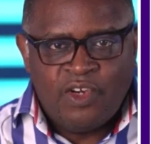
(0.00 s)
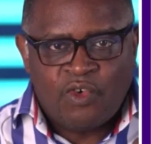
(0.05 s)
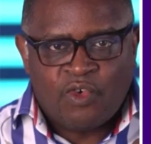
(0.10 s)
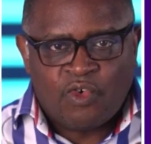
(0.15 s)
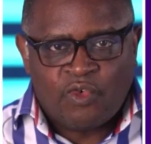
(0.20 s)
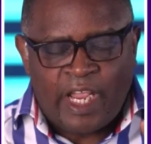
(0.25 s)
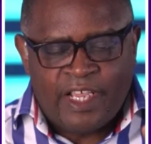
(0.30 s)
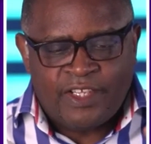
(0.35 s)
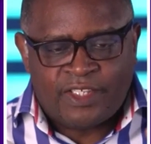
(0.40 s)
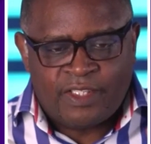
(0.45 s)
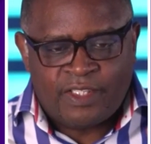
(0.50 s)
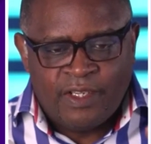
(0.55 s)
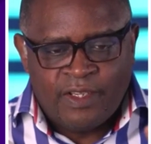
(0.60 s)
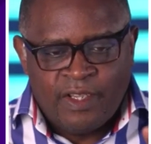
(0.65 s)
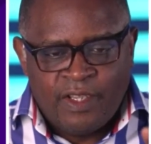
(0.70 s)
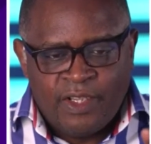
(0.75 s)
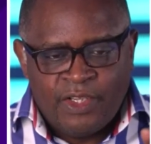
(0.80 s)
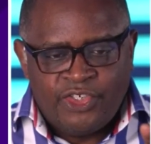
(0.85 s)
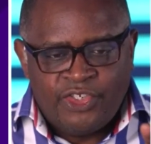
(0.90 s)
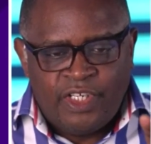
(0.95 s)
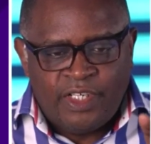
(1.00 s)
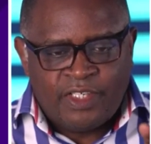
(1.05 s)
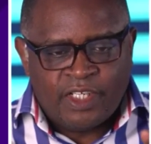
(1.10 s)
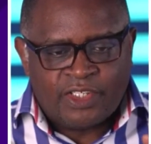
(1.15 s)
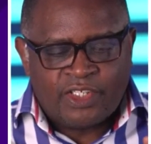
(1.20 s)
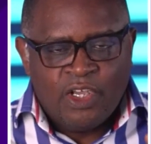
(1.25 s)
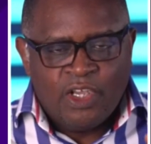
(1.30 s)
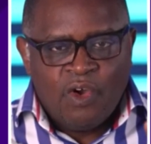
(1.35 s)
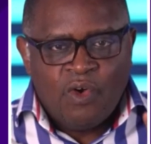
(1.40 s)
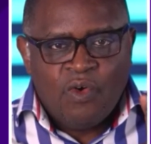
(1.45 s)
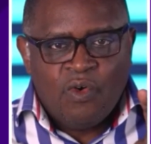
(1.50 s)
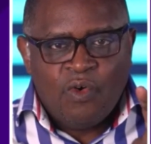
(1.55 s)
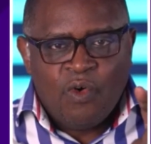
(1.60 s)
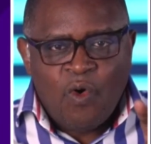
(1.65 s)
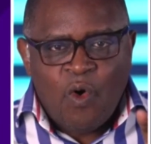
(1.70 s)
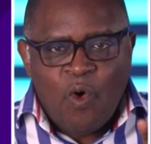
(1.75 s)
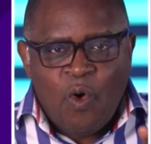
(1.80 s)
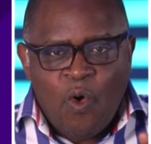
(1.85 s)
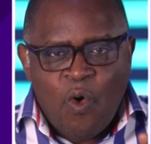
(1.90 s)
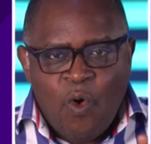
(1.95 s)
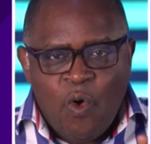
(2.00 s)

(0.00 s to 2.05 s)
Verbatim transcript: Christ Jesus, you